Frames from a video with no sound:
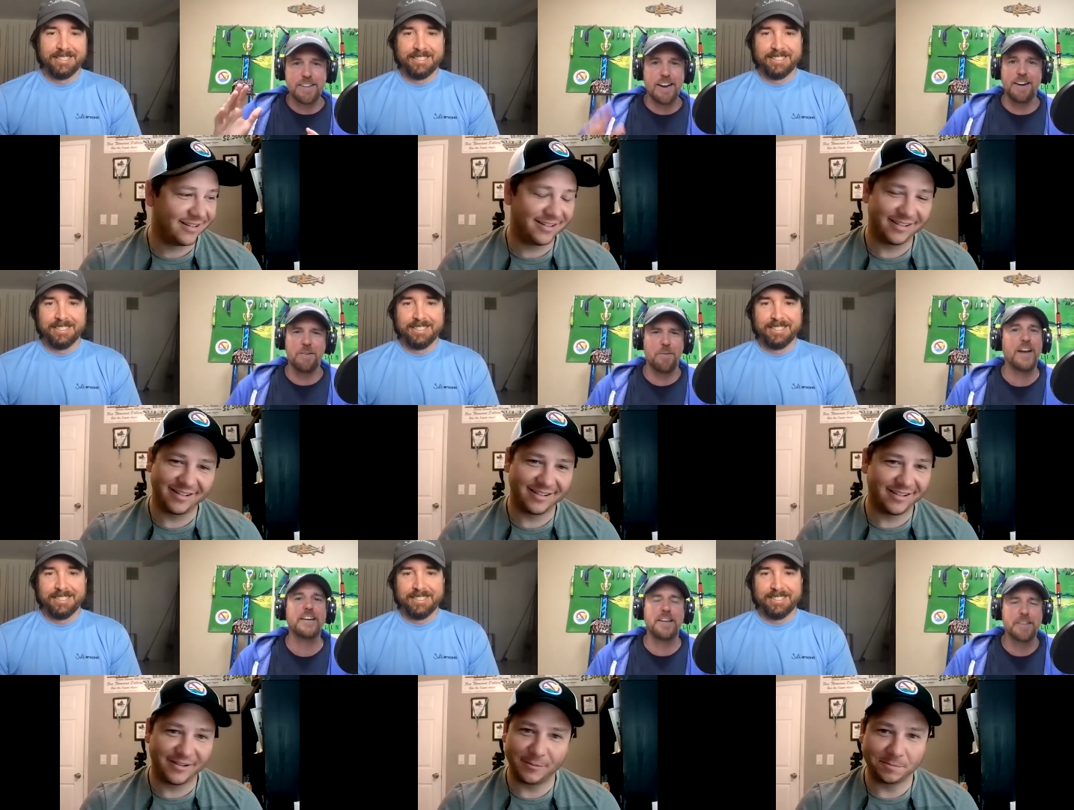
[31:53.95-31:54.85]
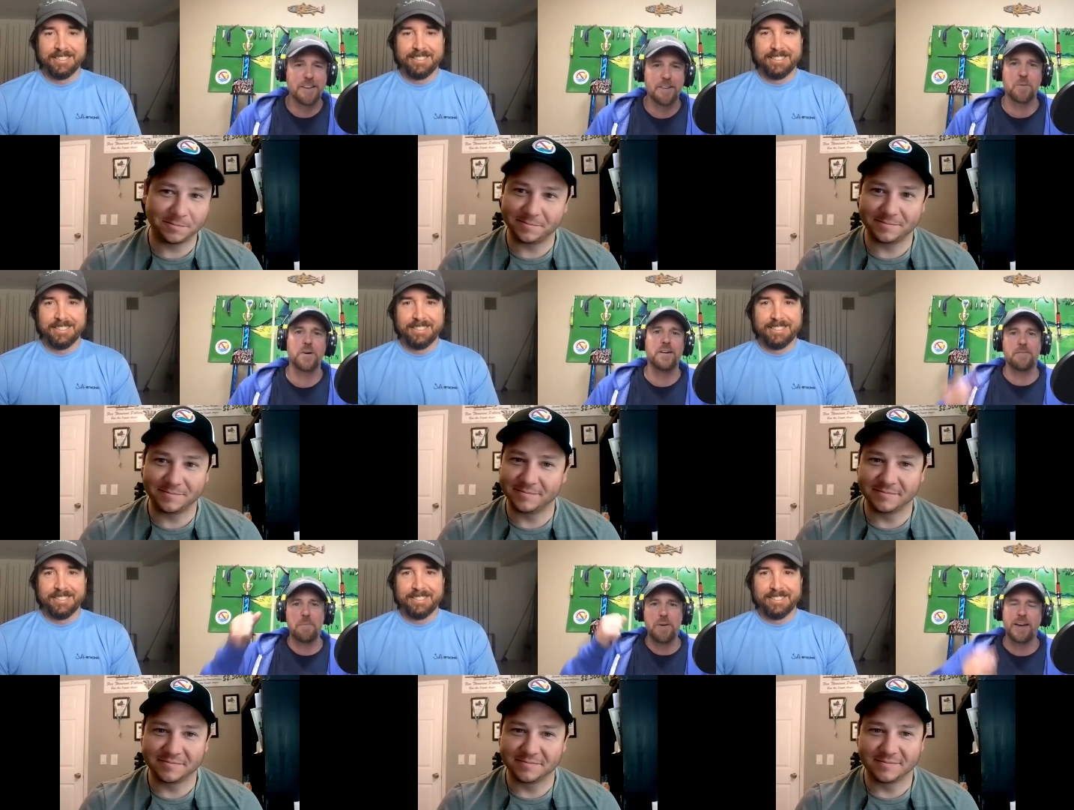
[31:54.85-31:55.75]
Speaker 1: out there, and Rodney does all the
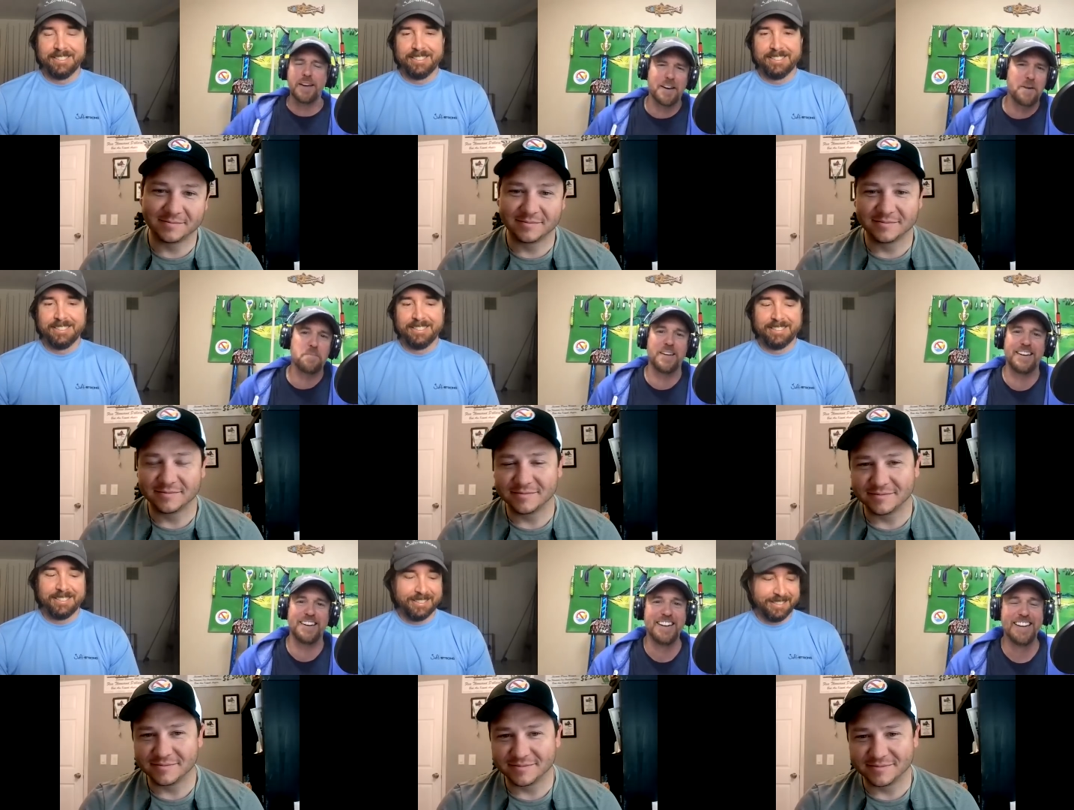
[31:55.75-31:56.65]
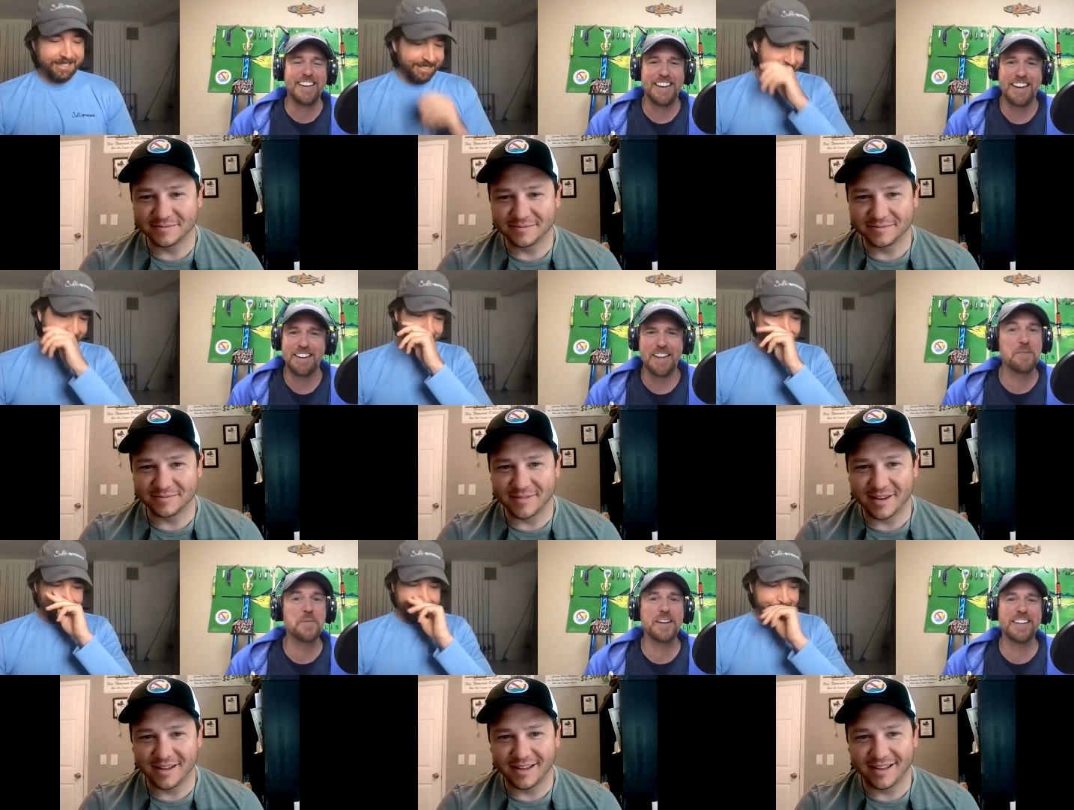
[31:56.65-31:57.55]
work. We pick it up and
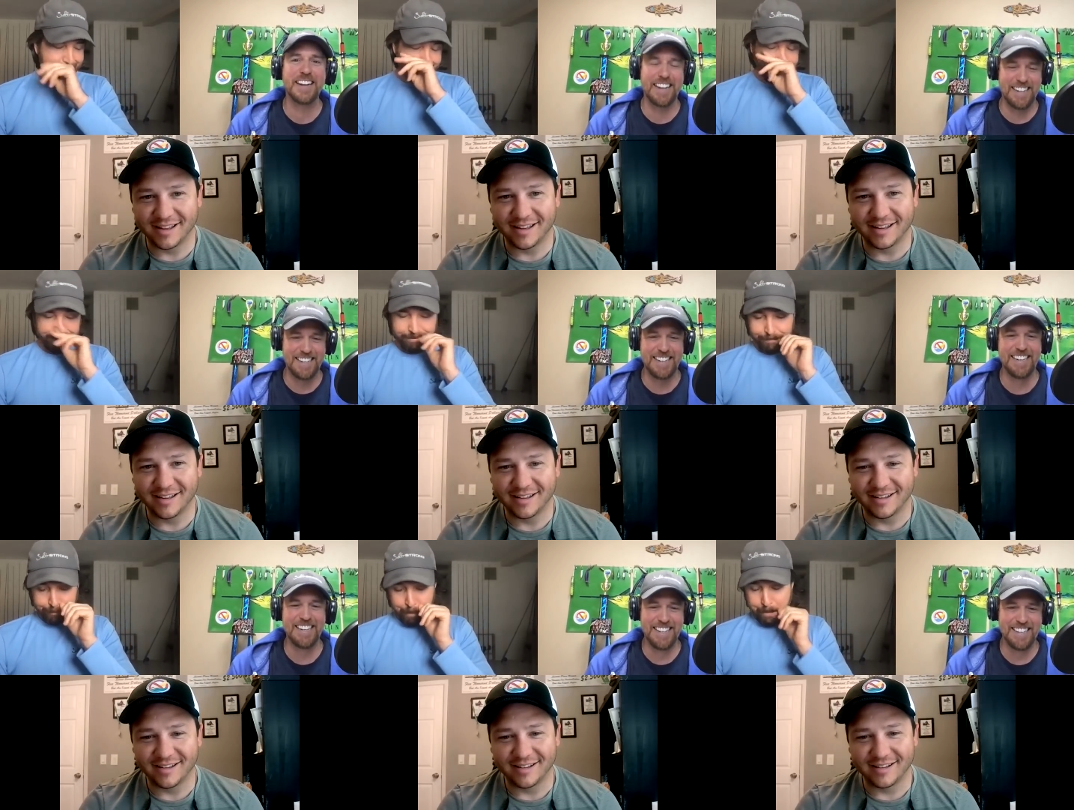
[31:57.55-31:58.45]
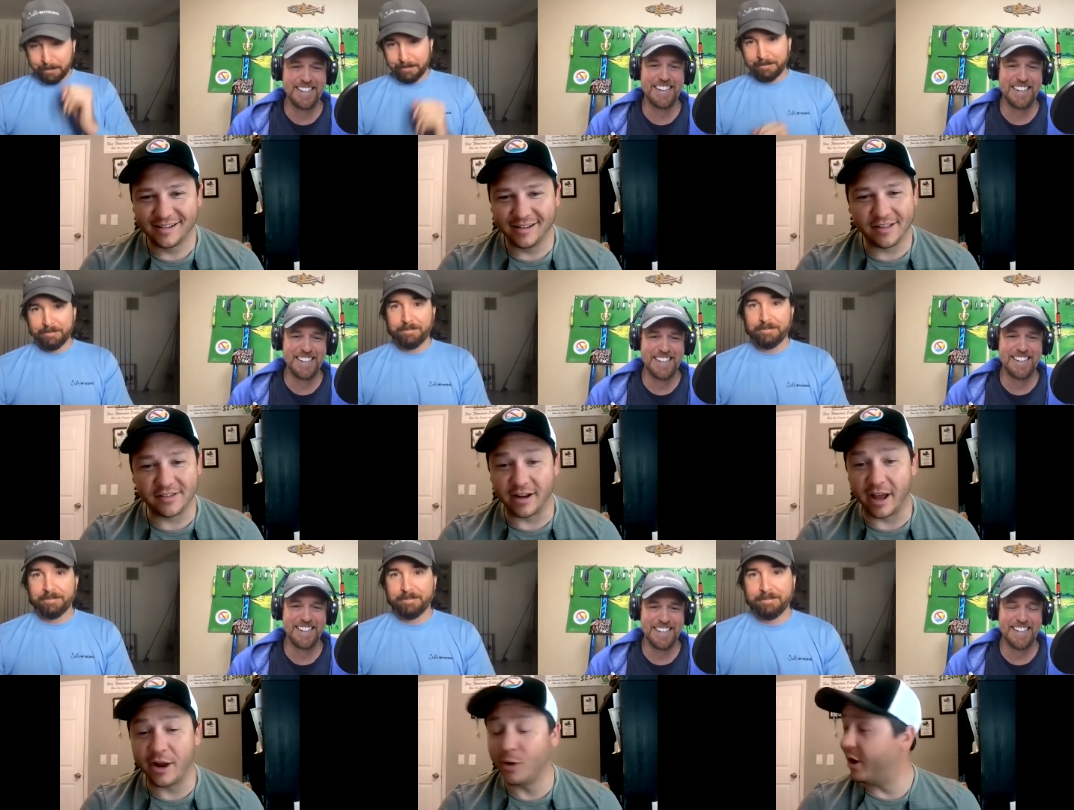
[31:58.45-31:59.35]
and let him reel it in.
Speaker 2: Listen,
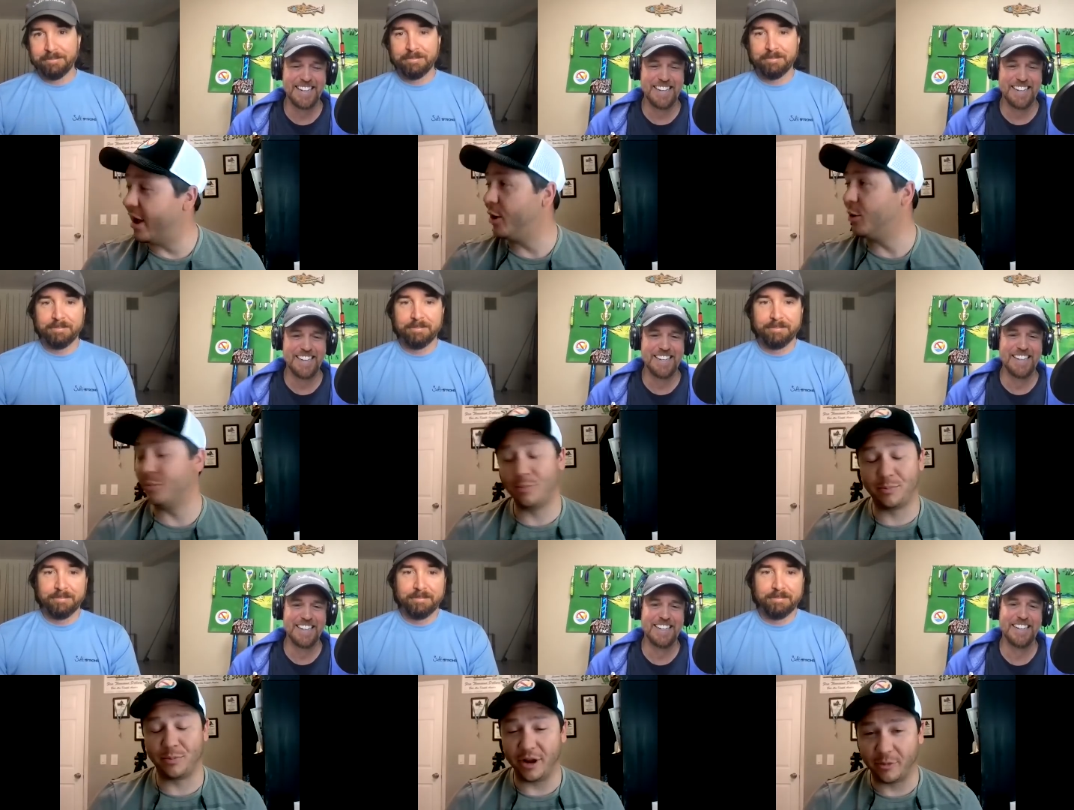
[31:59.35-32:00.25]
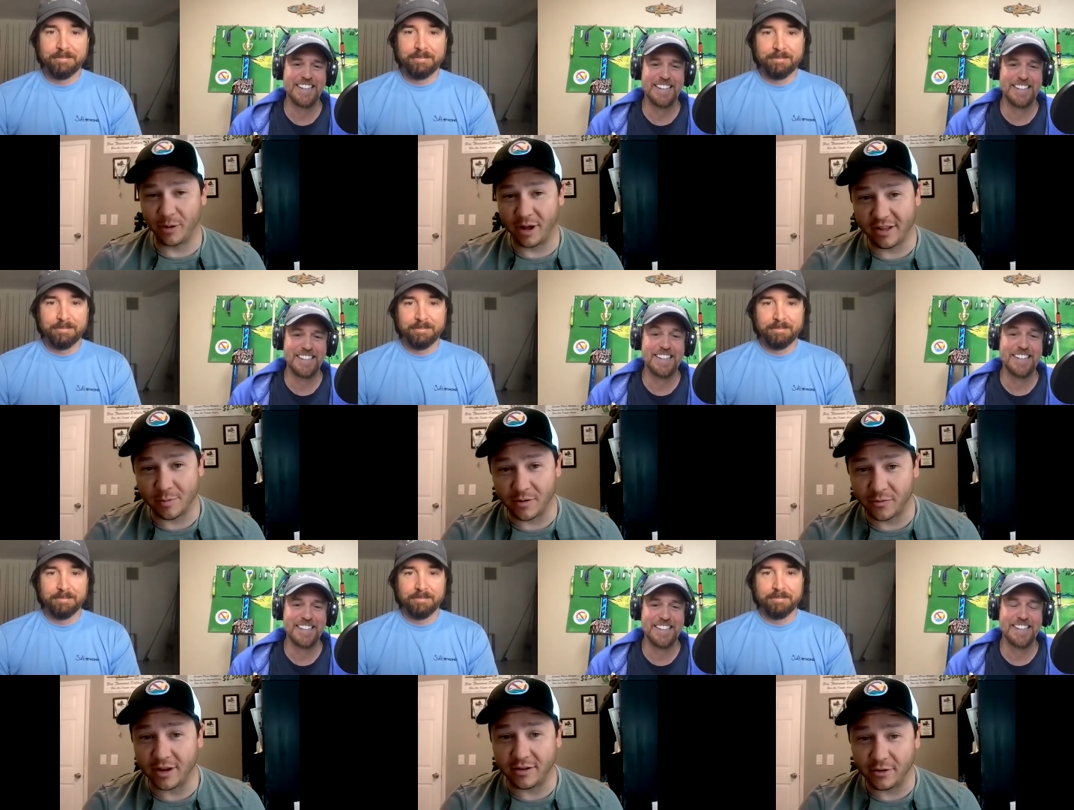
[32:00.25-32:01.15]
I don't, I don't break rods, but
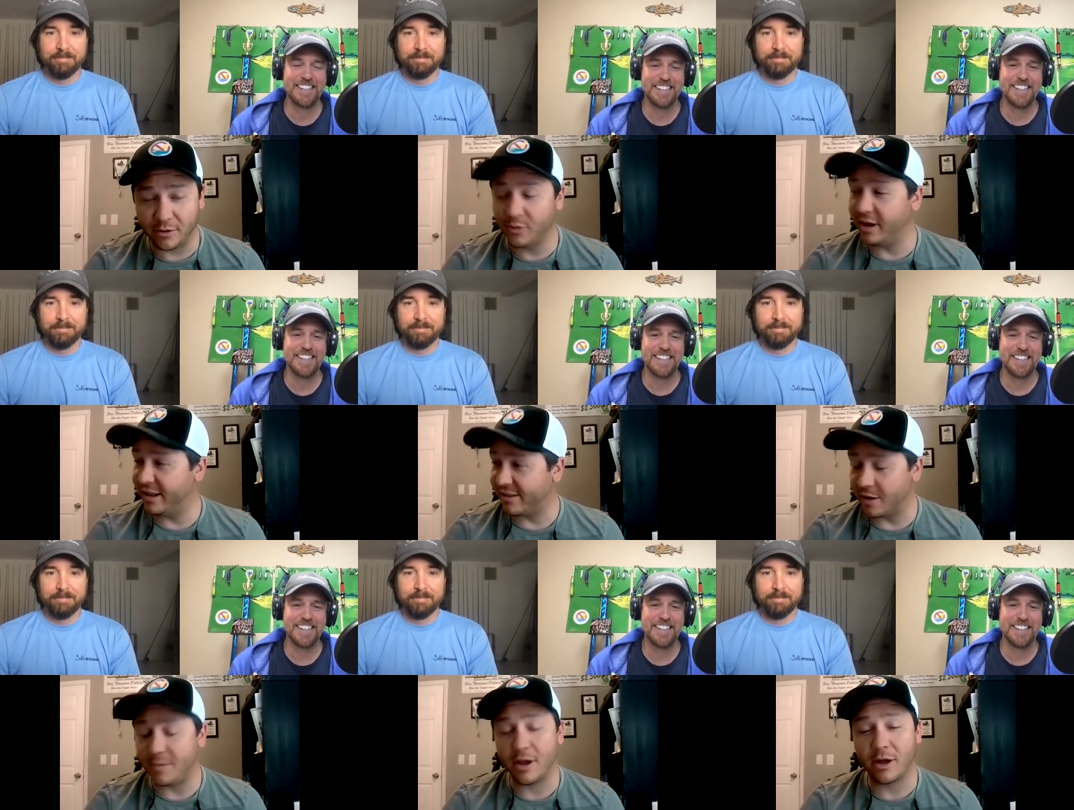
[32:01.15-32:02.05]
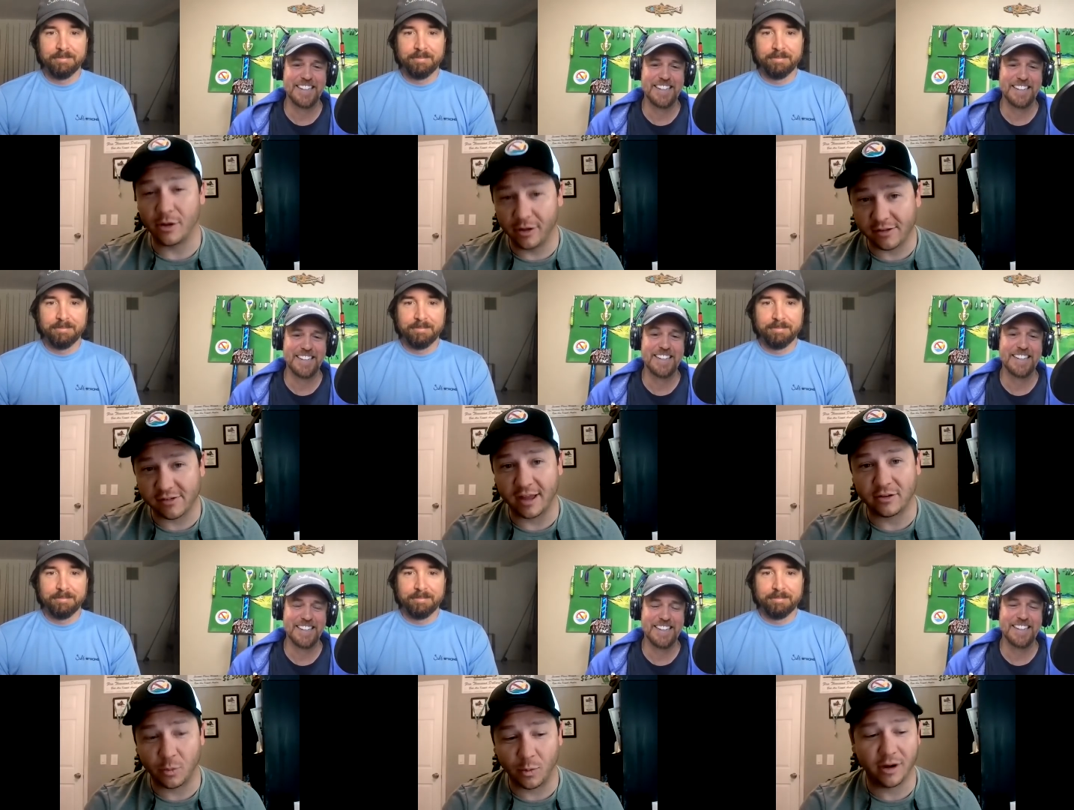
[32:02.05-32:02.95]
if I do, it's going to be on a hook
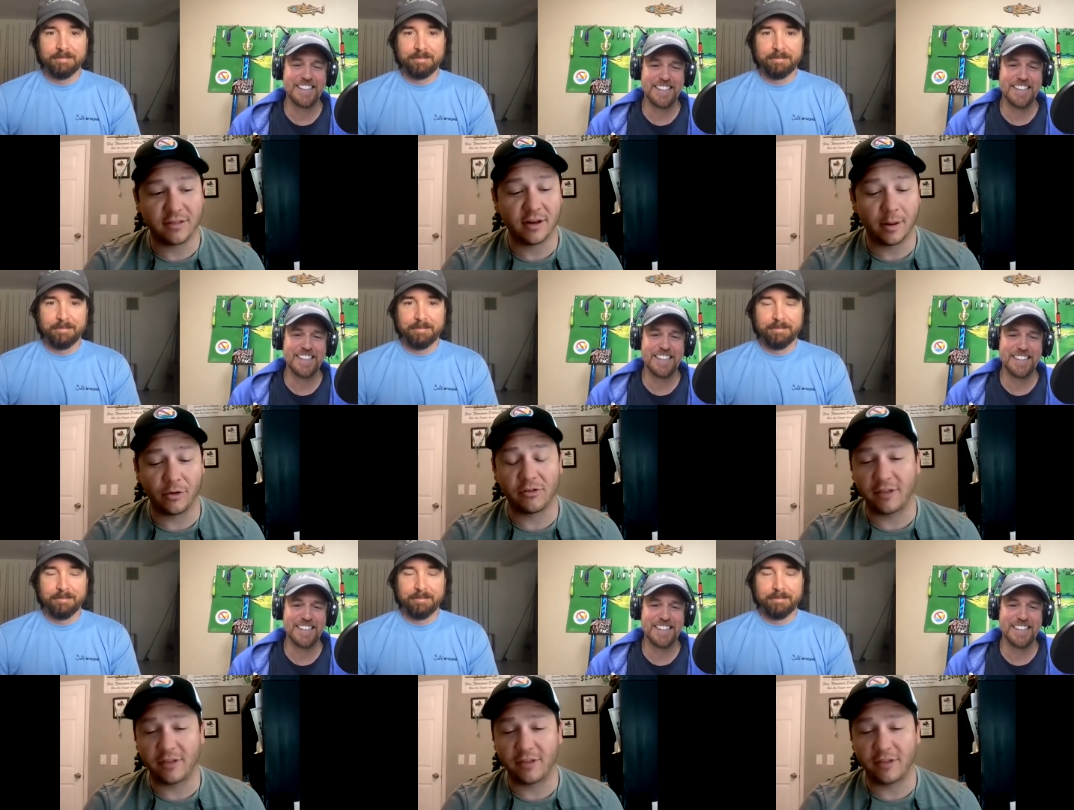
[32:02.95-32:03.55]
set to where it's a number